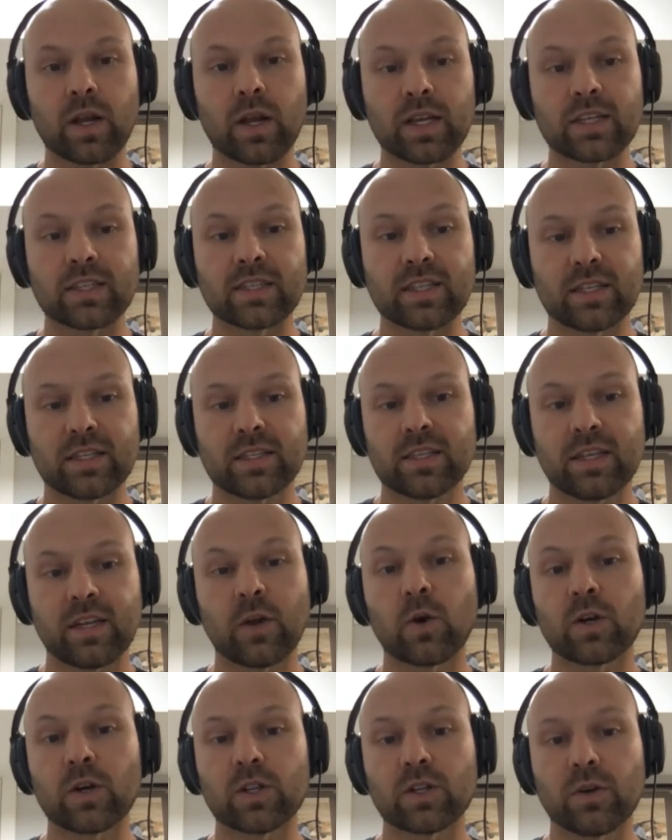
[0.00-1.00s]
exists in
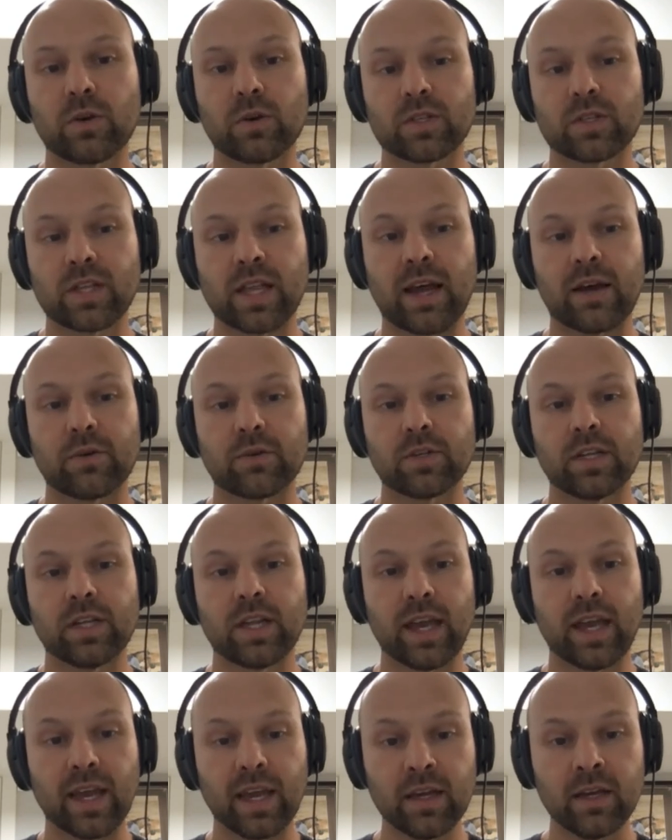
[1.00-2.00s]
Okotoks now
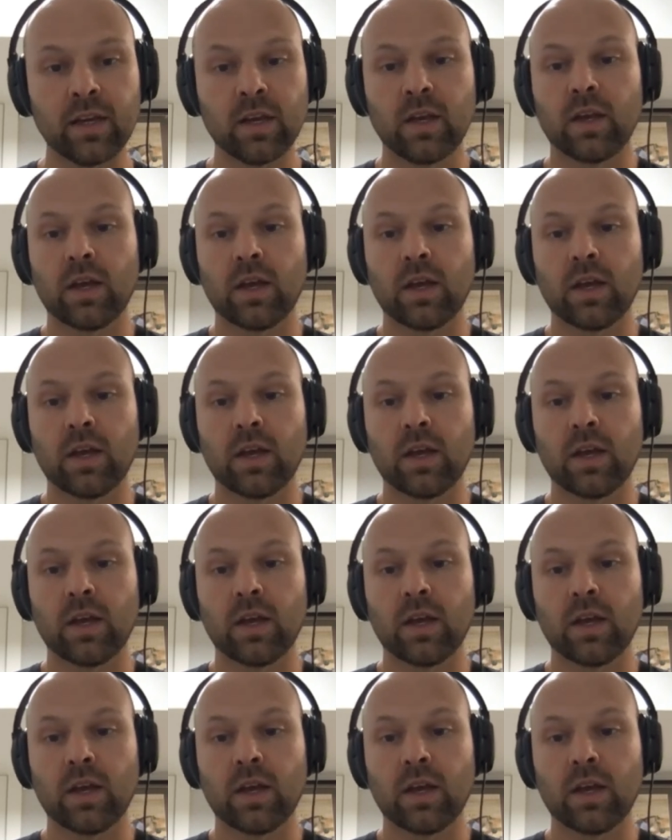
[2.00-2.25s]
today,